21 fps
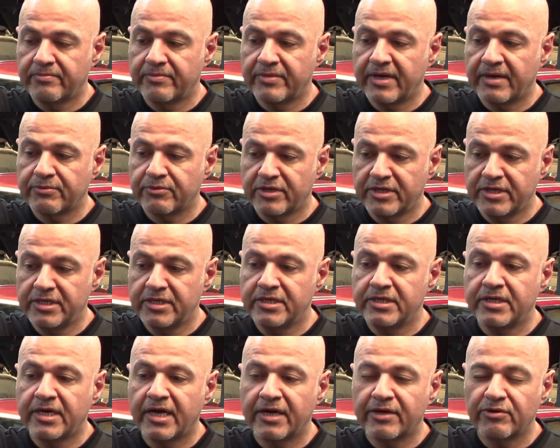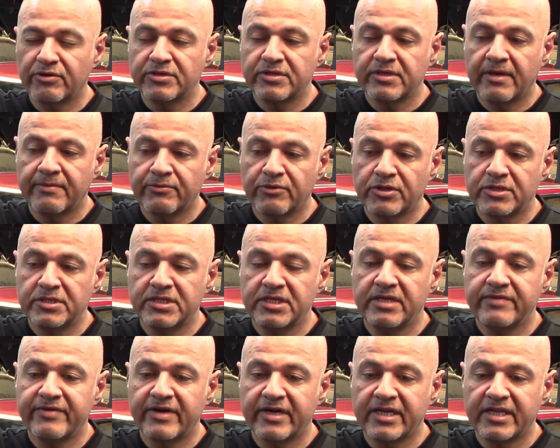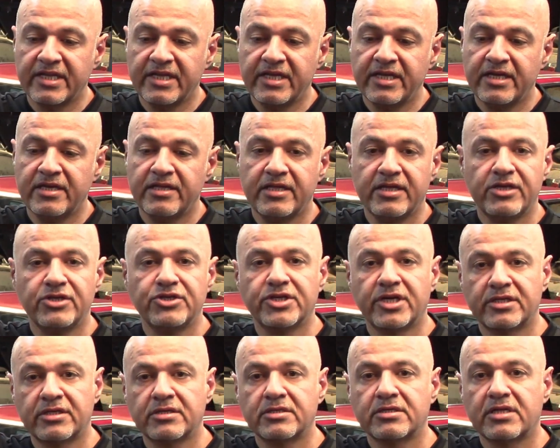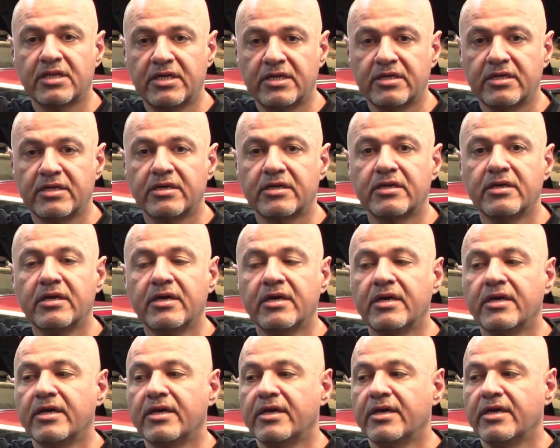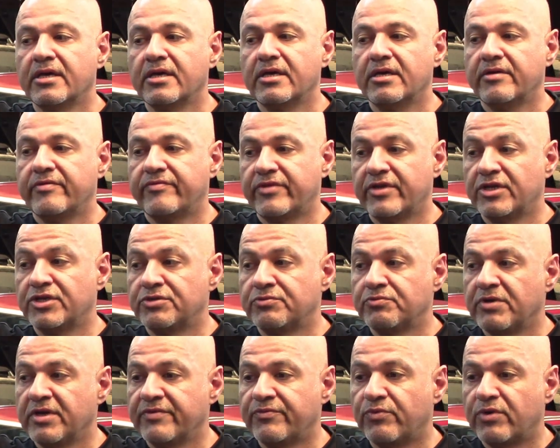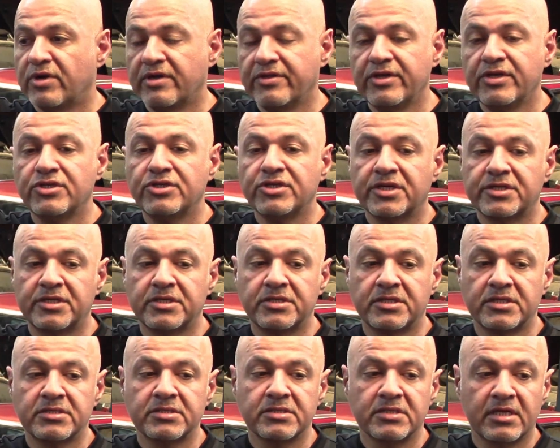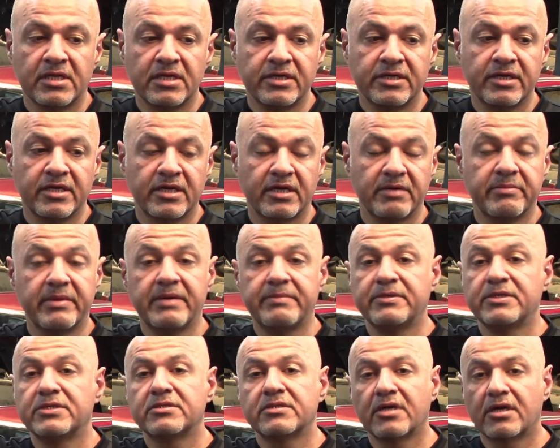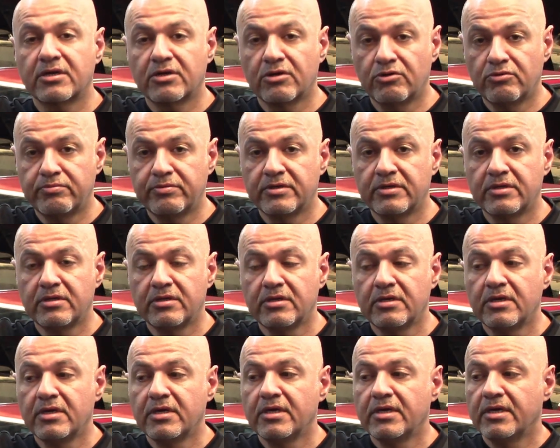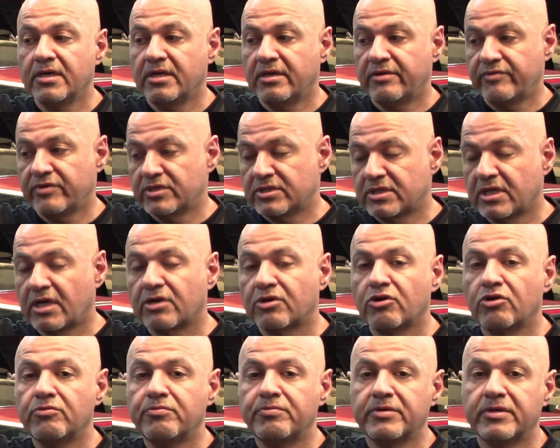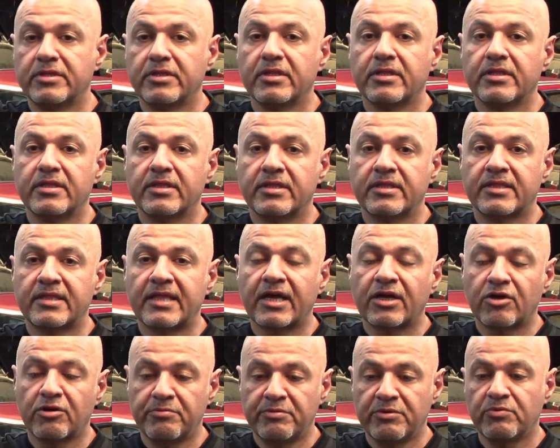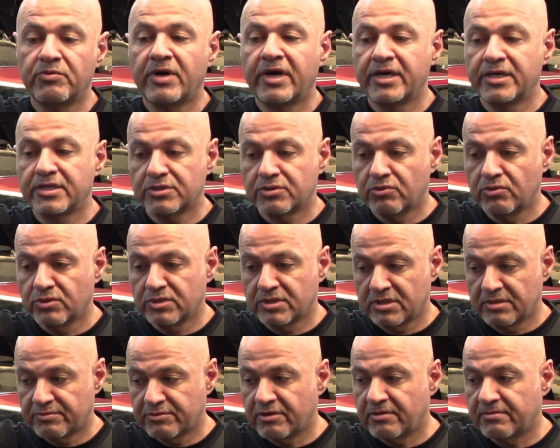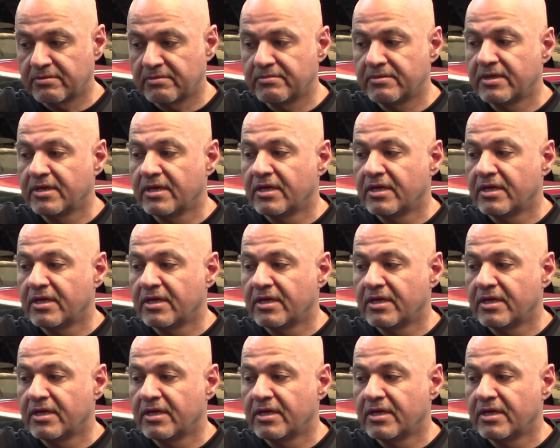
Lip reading: I'm going to see if I can hear the injectors clicking. If one of the injectors isn't clicking, it may be stuck open. If it's stuck open, that could be why it's causing the problem.